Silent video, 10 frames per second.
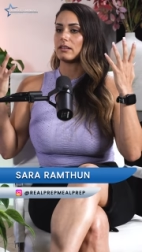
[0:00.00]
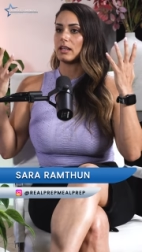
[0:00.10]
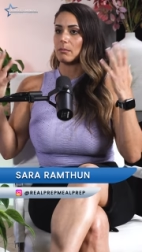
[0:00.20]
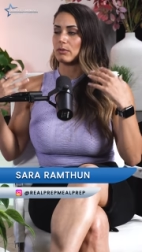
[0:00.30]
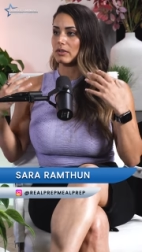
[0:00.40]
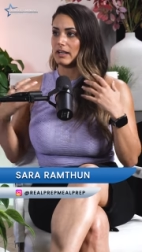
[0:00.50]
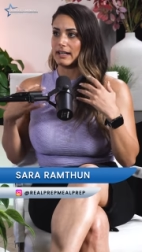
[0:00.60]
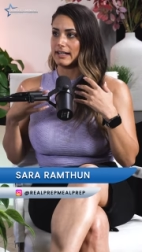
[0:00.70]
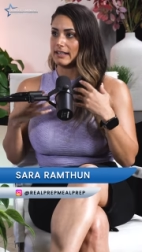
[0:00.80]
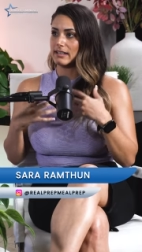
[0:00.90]
that
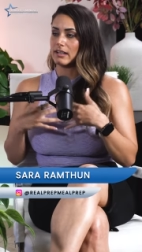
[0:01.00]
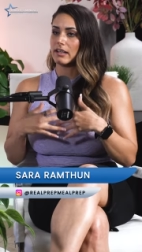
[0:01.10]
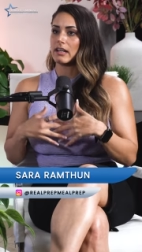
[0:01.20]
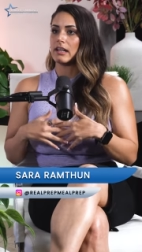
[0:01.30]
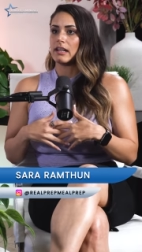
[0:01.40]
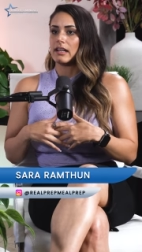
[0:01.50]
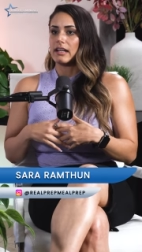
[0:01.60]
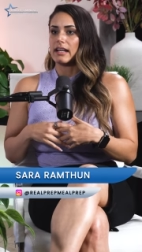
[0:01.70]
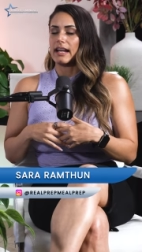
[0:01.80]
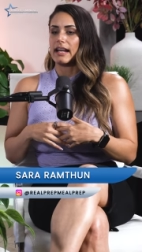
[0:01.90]
pride.
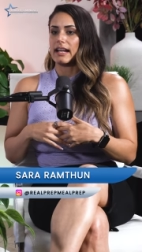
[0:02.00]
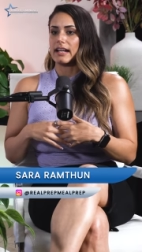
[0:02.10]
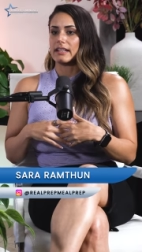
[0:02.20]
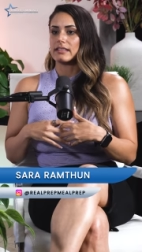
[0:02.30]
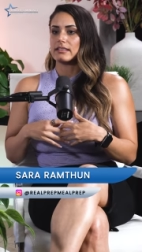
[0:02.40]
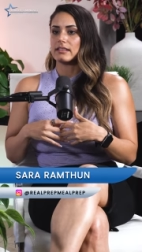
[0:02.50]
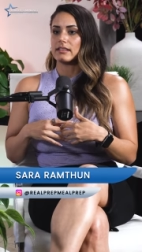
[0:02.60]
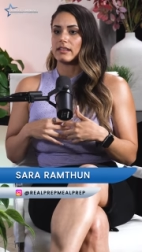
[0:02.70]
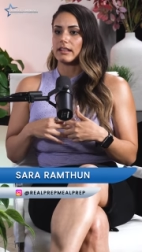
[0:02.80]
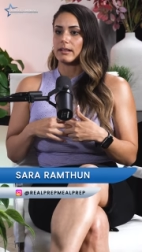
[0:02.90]
And
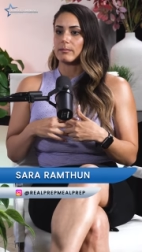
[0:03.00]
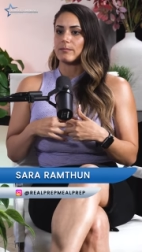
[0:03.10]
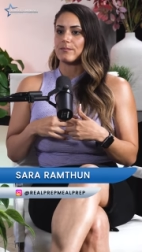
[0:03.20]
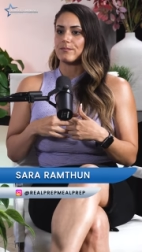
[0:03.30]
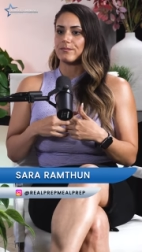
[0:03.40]
um,